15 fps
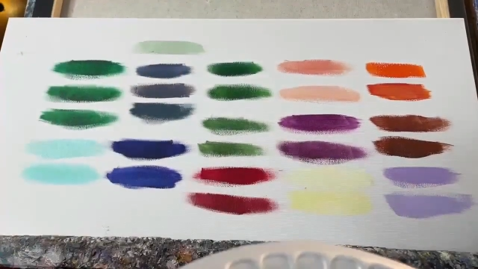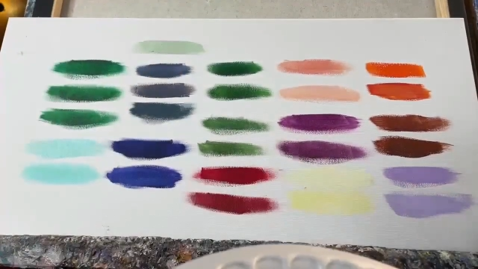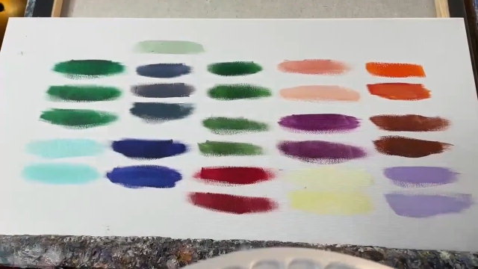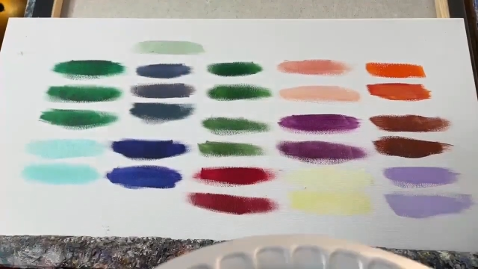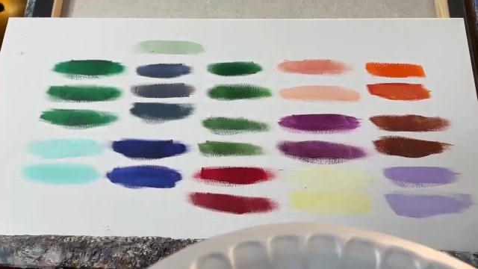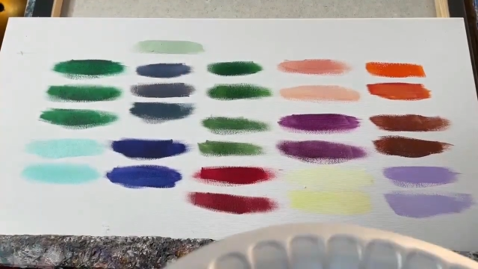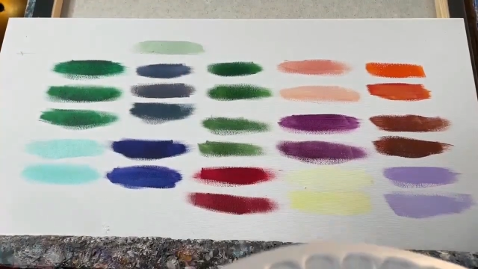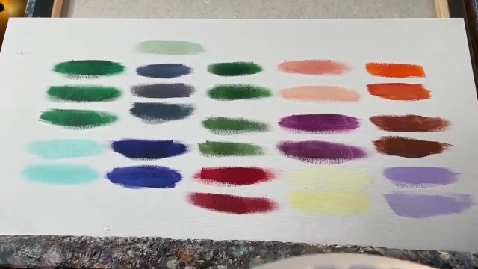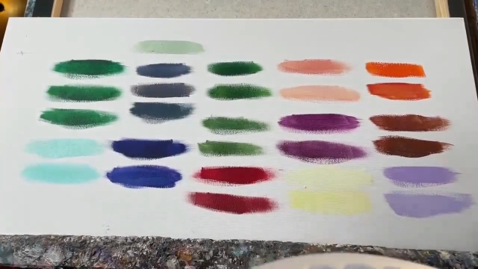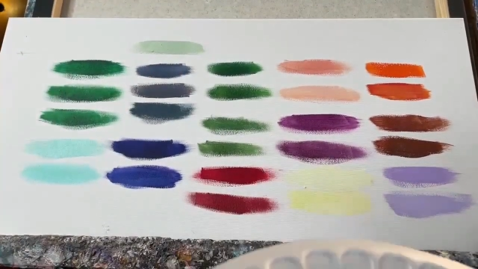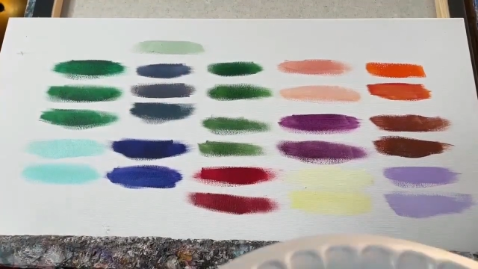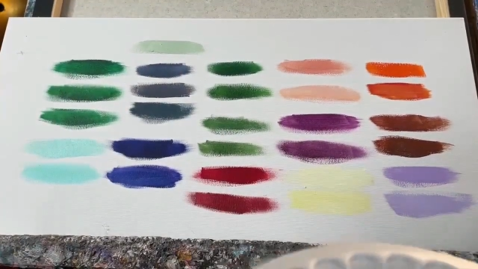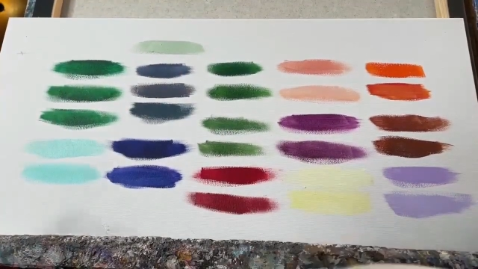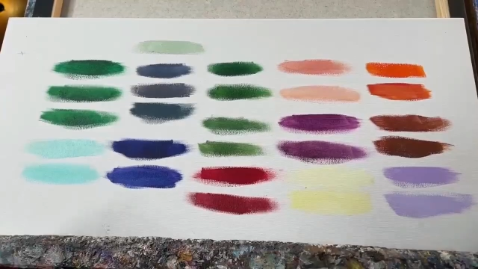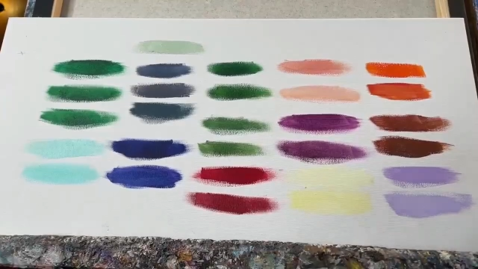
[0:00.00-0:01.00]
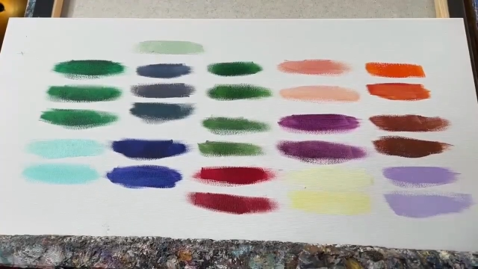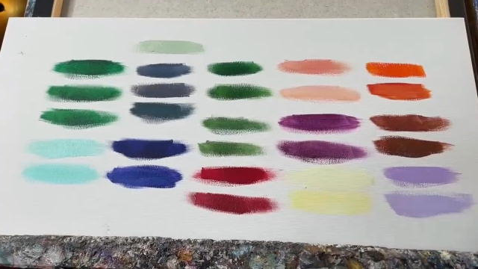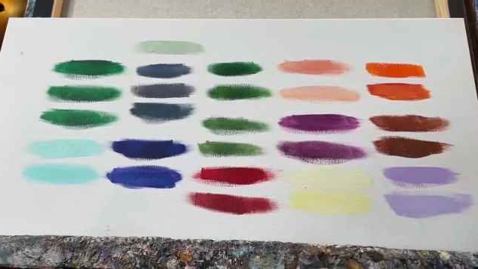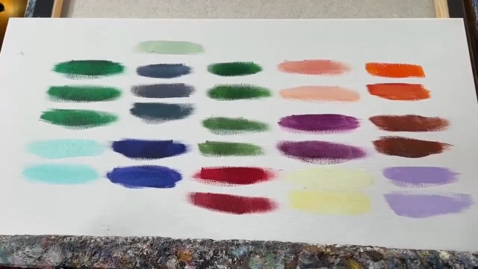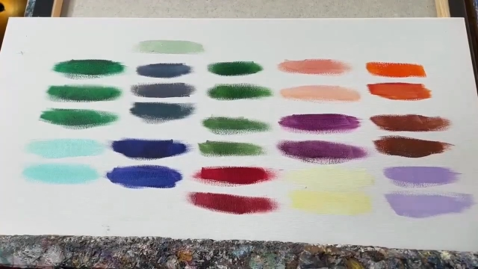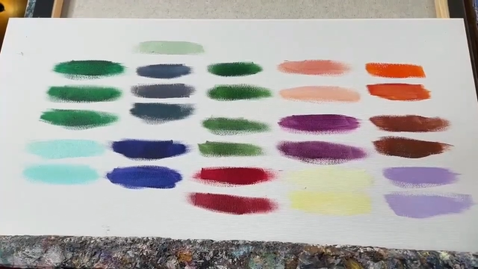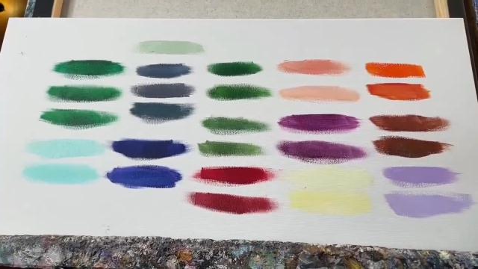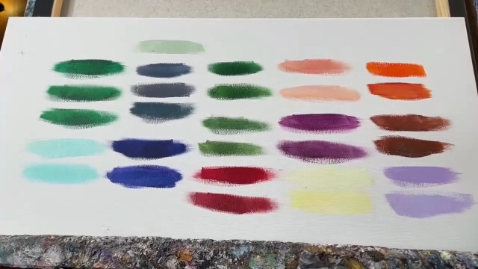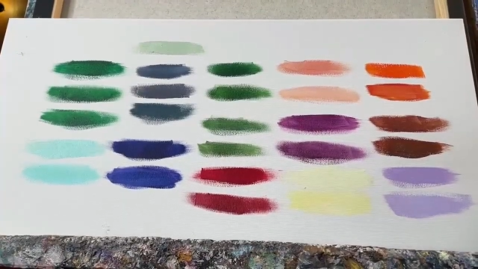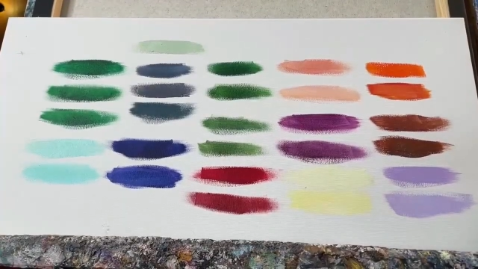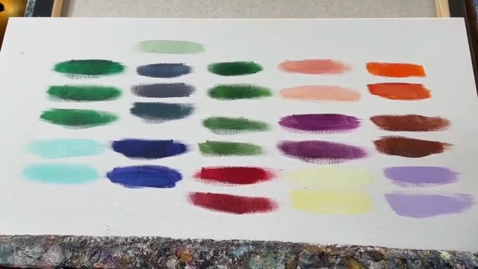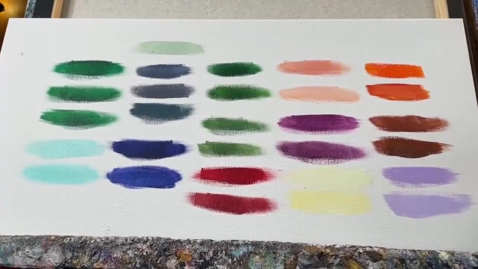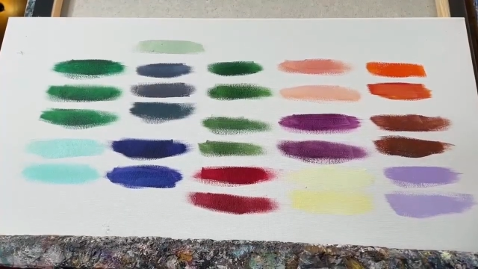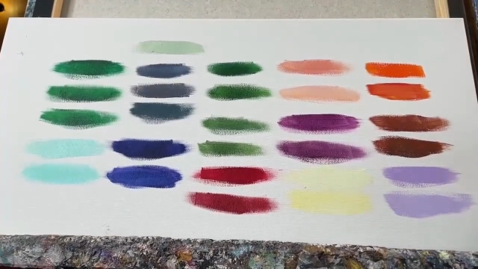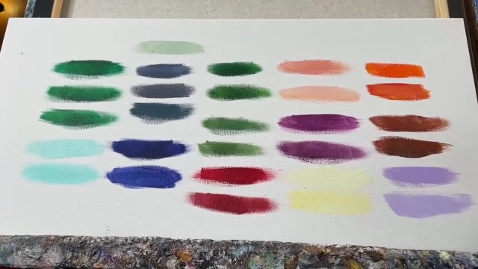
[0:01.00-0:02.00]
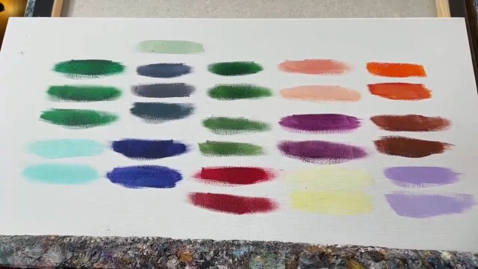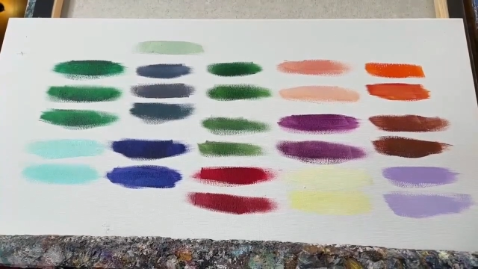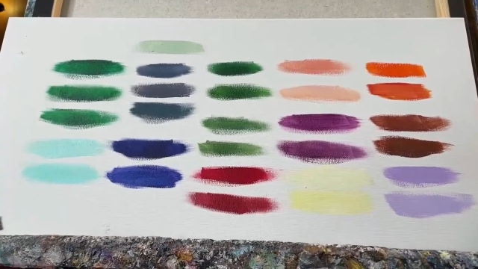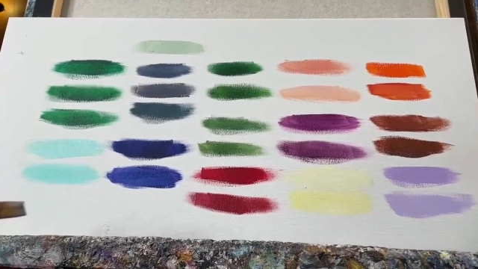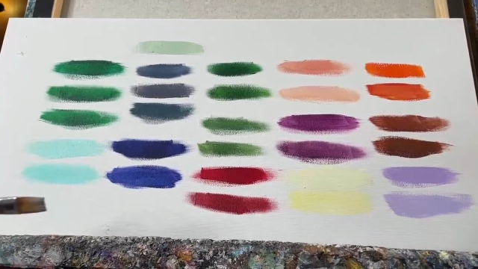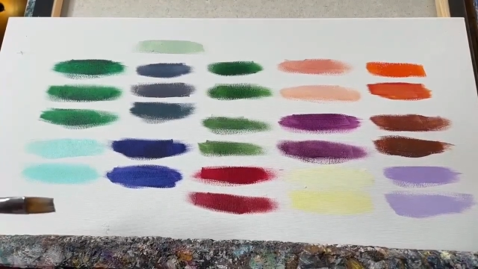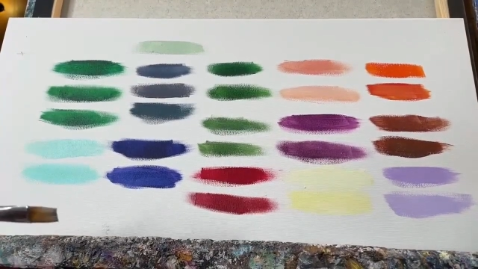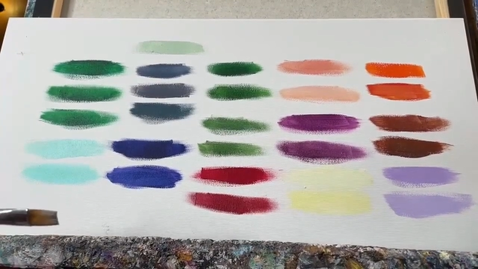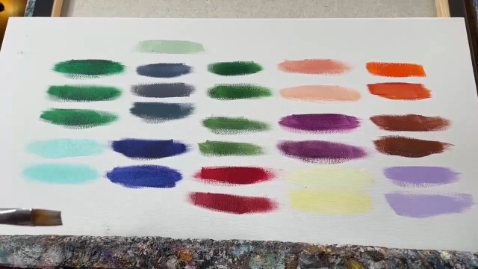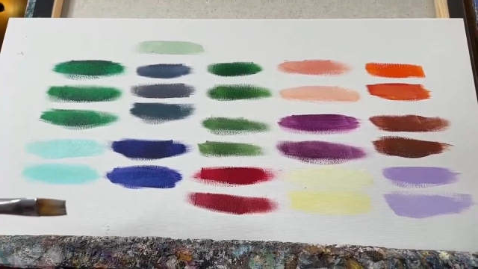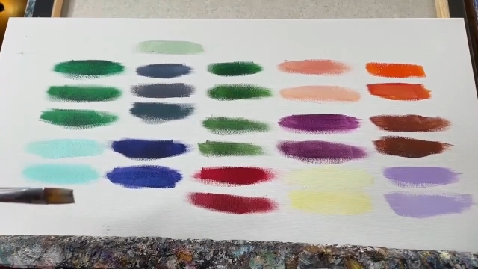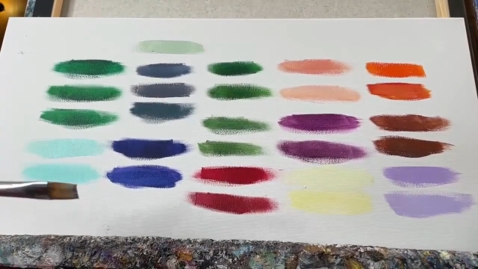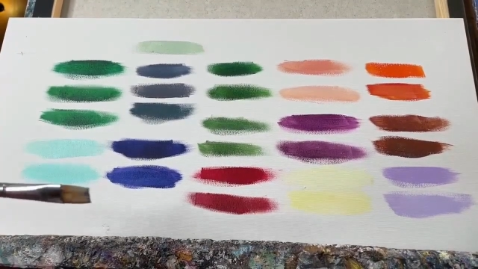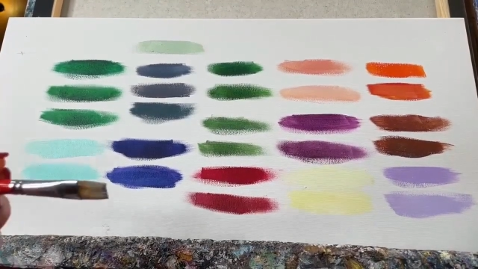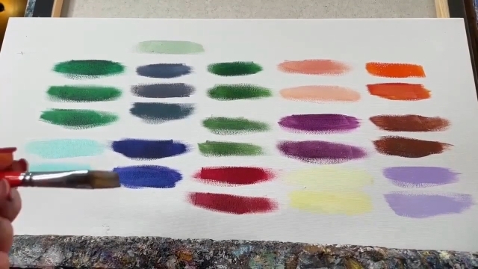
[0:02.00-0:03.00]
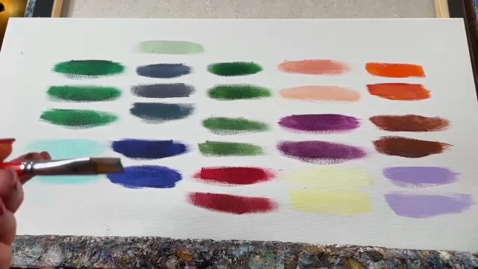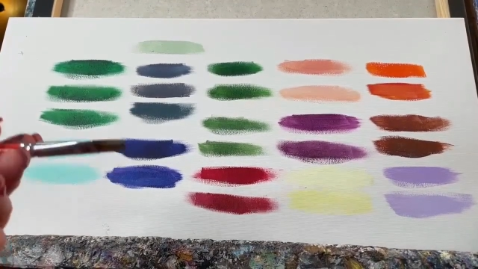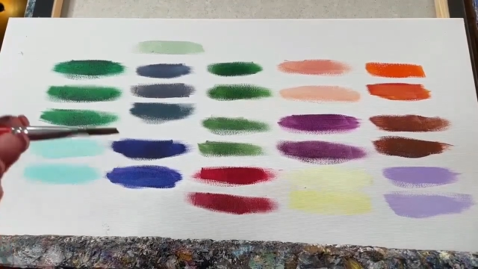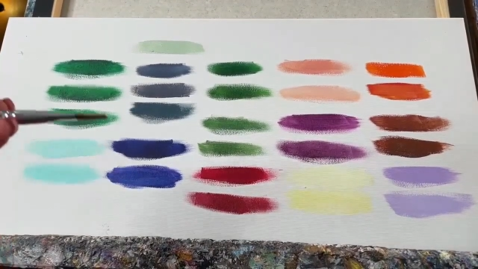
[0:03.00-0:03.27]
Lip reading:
(no speaker visible)